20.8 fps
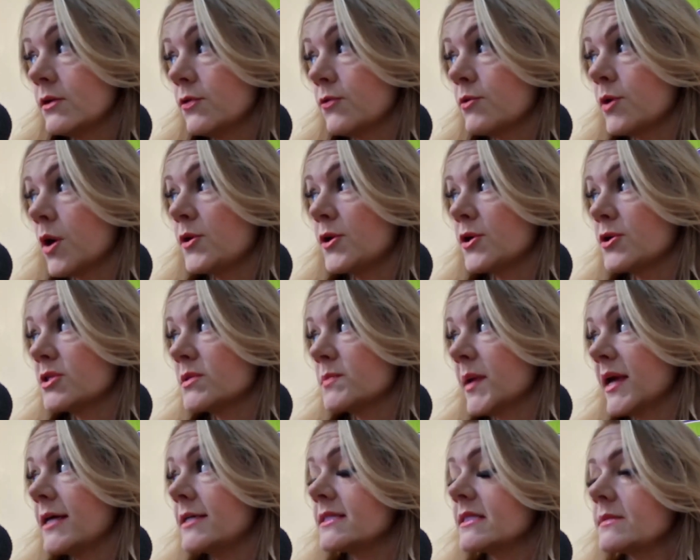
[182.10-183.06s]
throughout your
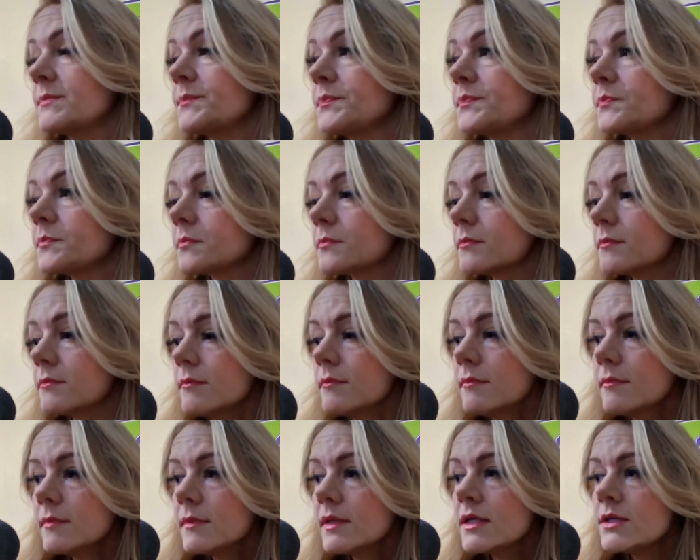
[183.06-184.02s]
space.
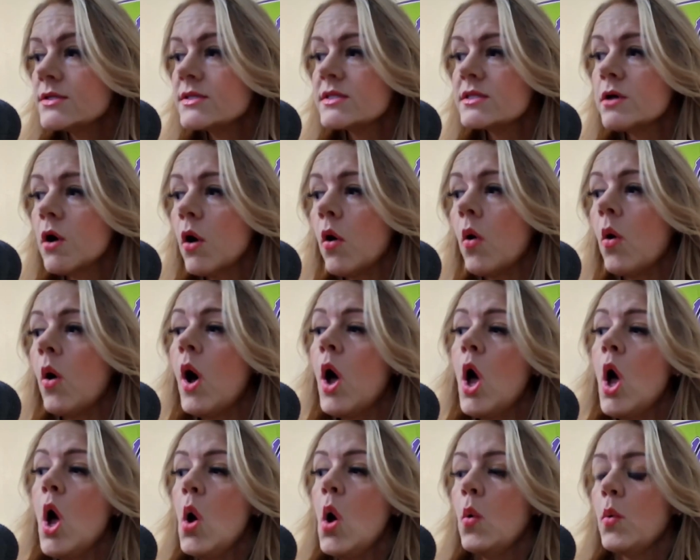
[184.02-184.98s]
So
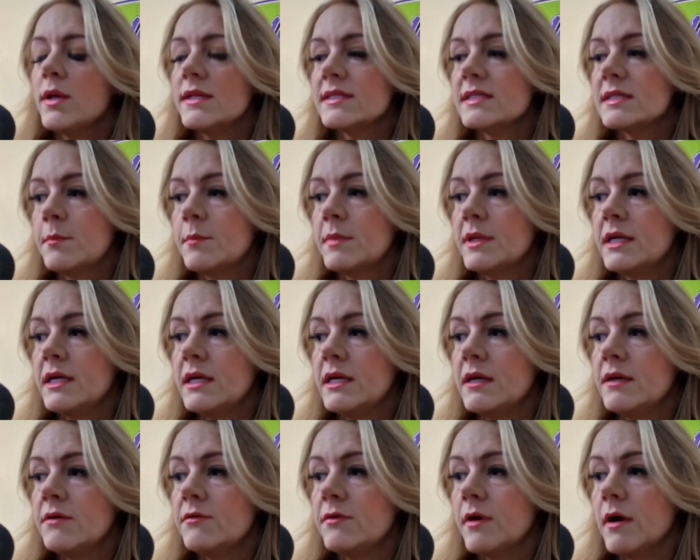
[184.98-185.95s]
when
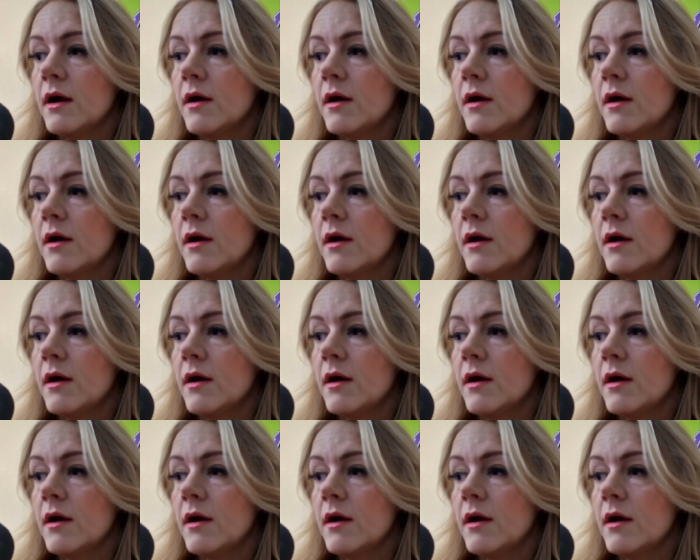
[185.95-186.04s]
somebody